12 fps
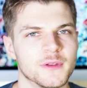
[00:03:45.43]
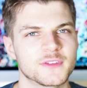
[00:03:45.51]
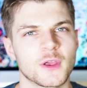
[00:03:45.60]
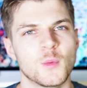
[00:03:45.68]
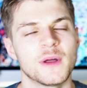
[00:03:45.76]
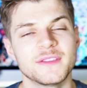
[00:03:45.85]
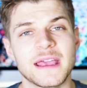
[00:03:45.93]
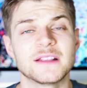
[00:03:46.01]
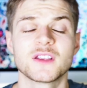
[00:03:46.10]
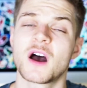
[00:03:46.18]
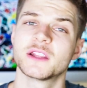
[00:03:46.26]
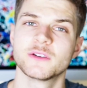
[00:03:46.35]
So one day
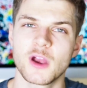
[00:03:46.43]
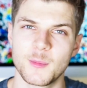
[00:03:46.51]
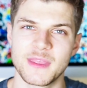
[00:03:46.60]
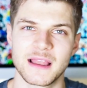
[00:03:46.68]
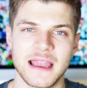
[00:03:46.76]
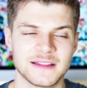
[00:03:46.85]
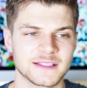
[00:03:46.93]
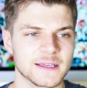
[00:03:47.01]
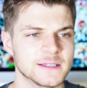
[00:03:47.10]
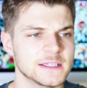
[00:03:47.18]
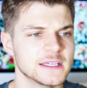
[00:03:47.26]
Tanya wrote me that letter